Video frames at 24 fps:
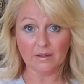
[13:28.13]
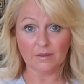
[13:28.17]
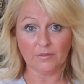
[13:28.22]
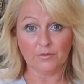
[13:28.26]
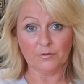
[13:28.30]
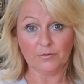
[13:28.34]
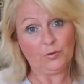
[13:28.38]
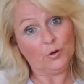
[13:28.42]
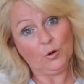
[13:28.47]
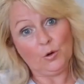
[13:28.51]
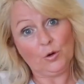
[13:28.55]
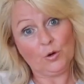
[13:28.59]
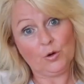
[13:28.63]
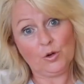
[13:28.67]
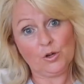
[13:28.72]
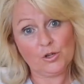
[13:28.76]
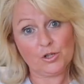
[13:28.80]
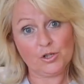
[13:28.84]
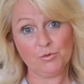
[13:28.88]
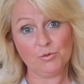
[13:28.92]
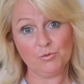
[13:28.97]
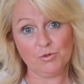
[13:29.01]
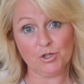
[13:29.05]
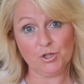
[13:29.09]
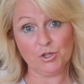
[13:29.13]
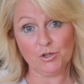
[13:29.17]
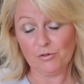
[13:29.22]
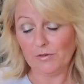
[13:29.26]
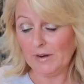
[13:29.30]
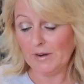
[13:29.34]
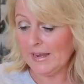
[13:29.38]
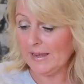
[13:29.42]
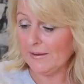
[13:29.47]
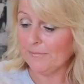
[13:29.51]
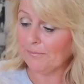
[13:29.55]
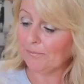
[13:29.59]
for costume
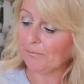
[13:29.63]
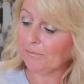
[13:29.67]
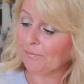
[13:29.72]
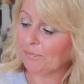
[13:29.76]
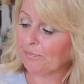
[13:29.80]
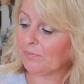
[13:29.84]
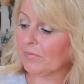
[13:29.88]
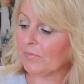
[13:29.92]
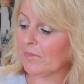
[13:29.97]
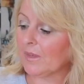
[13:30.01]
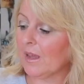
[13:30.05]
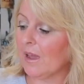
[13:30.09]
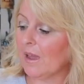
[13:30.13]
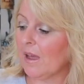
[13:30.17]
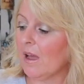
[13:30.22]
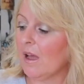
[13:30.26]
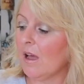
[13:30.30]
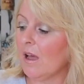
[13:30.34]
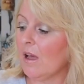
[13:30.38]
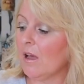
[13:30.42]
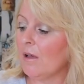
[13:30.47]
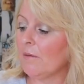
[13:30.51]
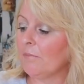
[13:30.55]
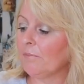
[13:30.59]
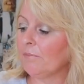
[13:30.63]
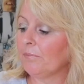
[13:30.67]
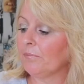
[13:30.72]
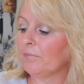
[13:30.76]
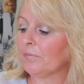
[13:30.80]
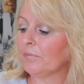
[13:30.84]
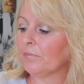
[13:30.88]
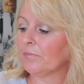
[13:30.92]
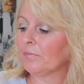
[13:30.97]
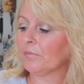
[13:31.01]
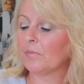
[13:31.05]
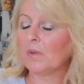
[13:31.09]
jewellery.
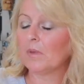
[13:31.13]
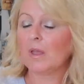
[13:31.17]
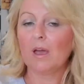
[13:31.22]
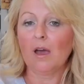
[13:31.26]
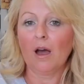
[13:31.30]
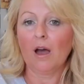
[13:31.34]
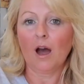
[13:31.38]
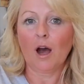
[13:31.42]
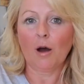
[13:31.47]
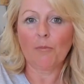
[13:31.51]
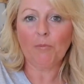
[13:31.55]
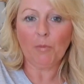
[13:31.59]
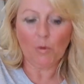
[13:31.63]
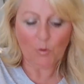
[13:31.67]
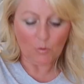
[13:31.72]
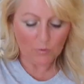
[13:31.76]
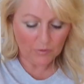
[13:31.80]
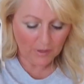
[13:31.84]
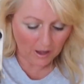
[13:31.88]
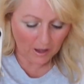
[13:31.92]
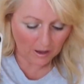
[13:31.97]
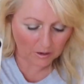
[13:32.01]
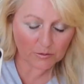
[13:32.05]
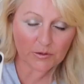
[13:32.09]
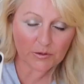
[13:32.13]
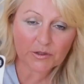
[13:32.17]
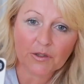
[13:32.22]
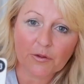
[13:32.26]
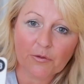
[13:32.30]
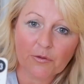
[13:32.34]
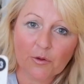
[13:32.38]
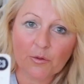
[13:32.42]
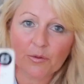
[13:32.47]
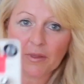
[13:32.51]
I bought those, I thought